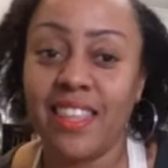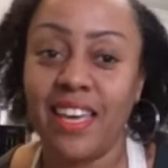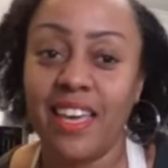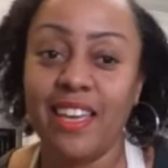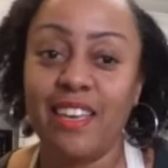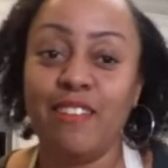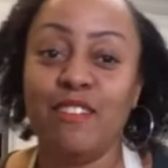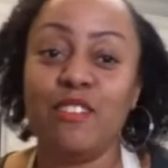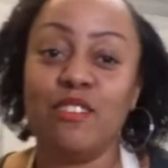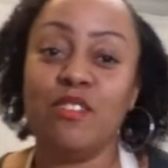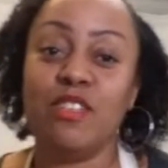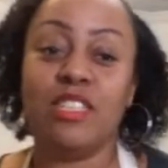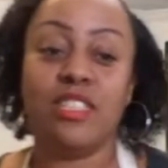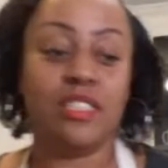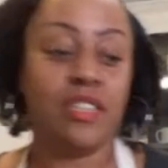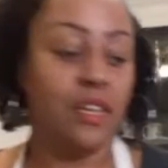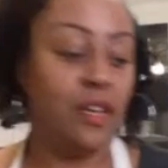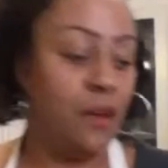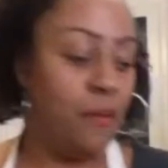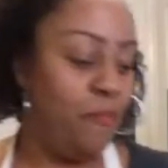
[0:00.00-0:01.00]
Thank you,
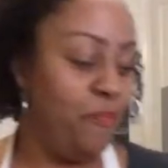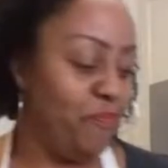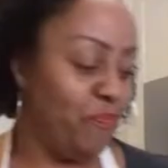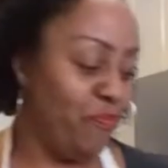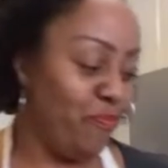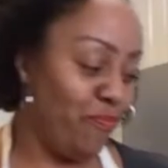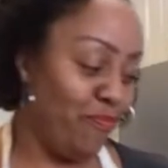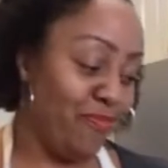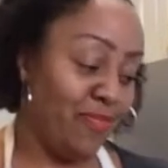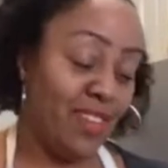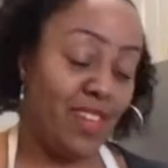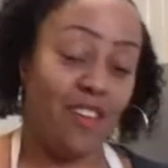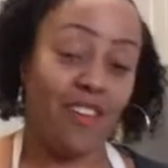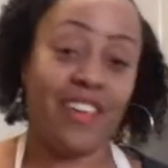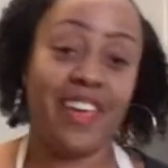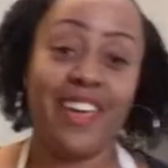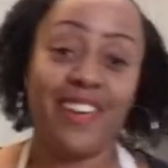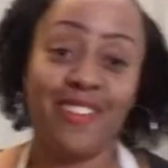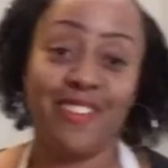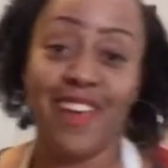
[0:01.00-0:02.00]
Trisha.
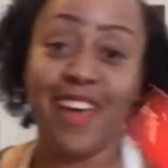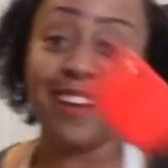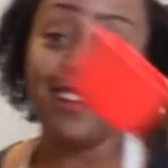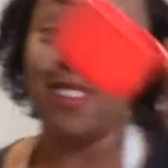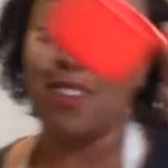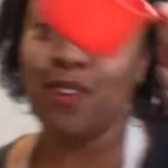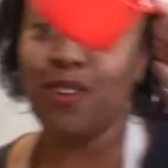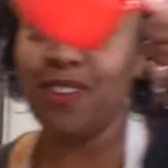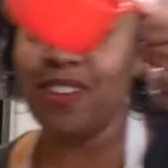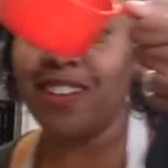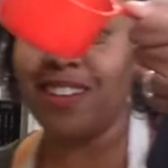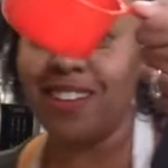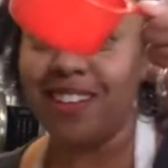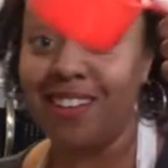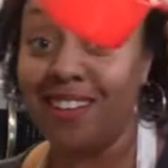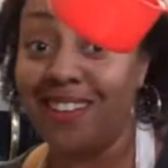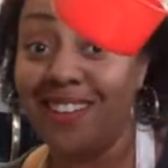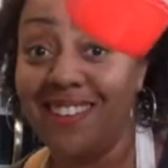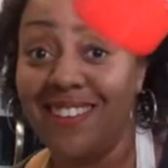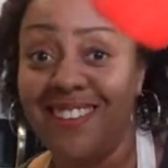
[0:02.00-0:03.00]
Okay, you're not alone,
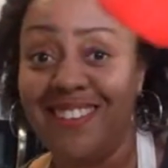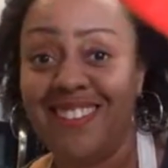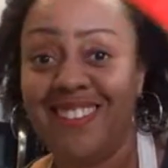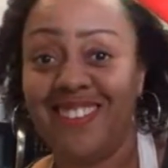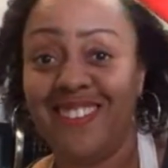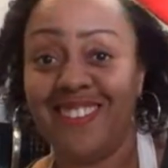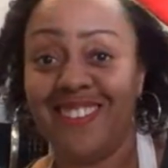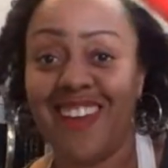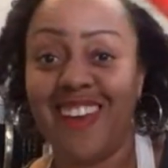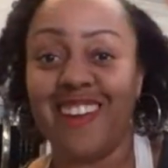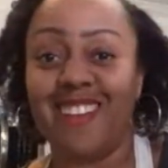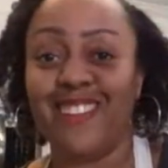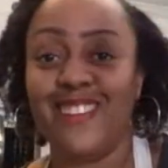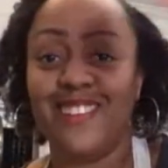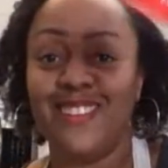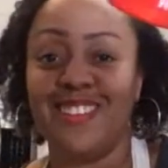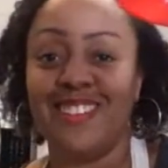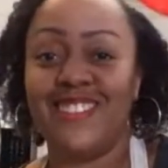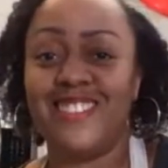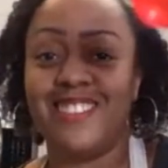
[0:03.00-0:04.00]
honey. You're not
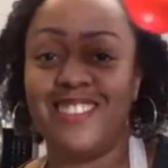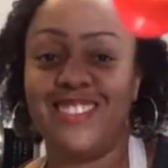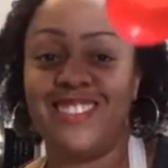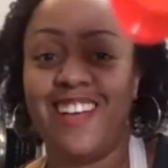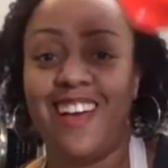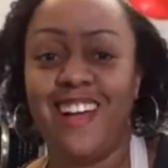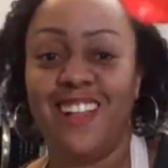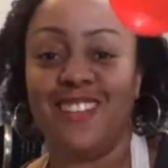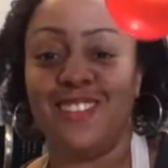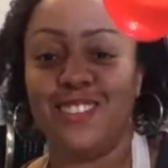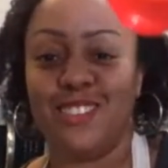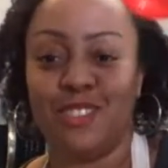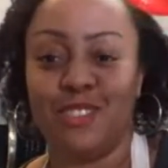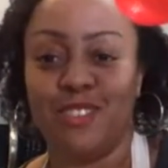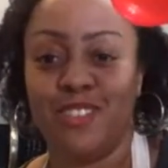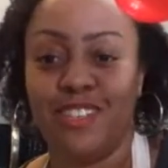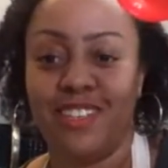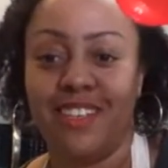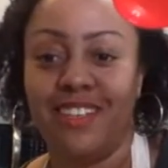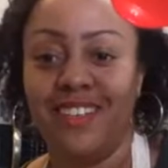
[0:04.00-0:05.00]
alone. This is a Dollar
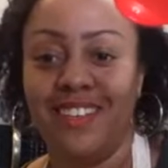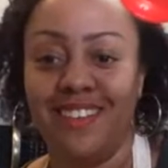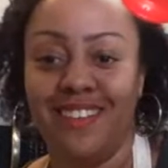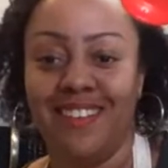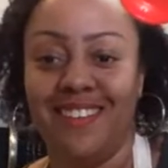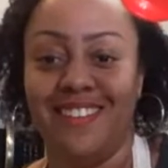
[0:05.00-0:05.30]
Tree.